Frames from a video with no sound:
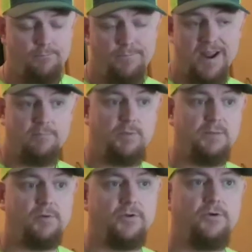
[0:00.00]
bad
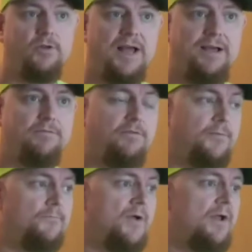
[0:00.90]
people in your life,
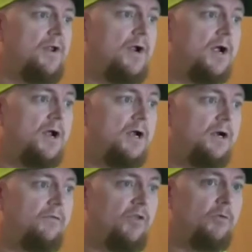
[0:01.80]
and
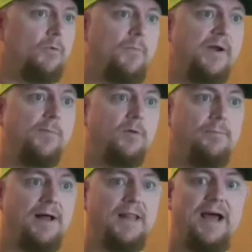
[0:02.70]
there were people in
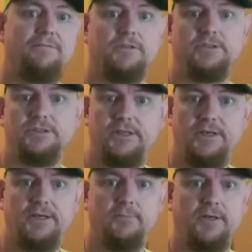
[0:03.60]
my life that just
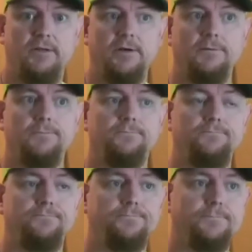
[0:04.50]
didn't need to be
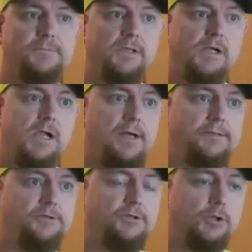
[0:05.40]
there.
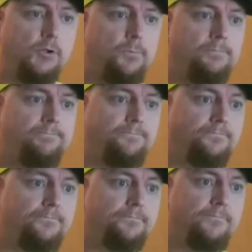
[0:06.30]
And so,
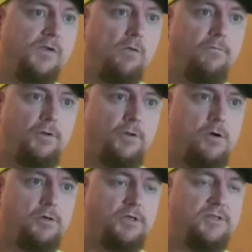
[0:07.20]
for the
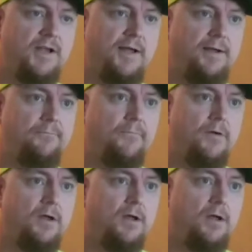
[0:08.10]
longest time,
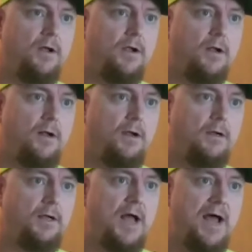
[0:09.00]

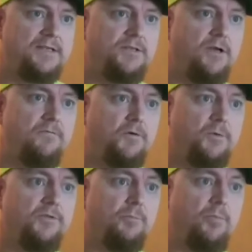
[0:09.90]
I suffered
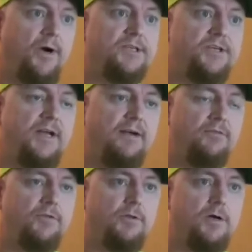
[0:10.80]
with depression
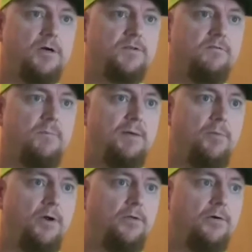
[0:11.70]
after the loss of my
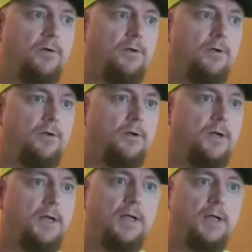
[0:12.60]
brother,
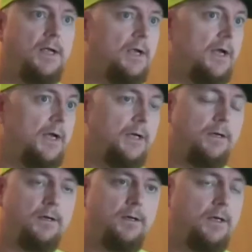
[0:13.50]

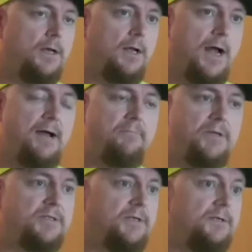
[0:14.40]
and I
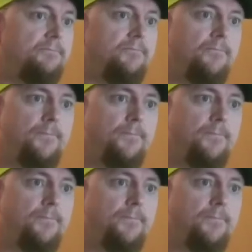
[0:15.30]
miss him